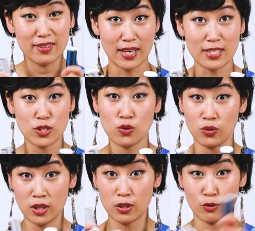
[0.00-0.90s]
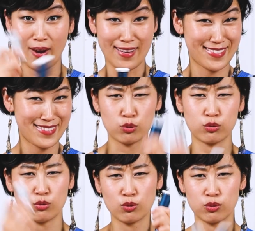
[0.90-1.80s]
Next you need threads.
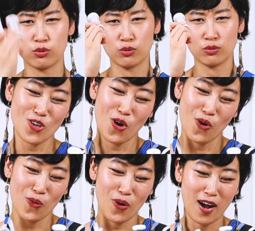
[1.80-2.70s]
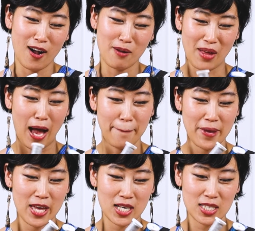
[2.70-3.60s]
So I
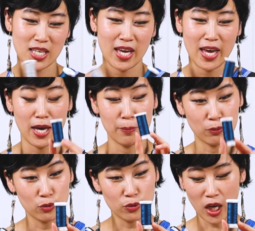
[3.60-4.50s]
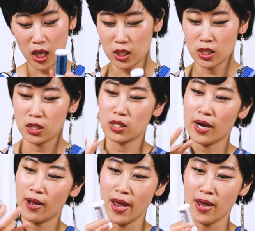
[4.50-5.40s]
picked a blue
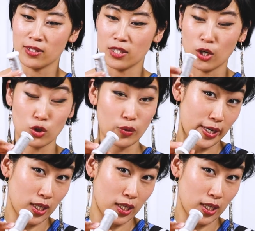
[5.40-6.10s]
color and a gray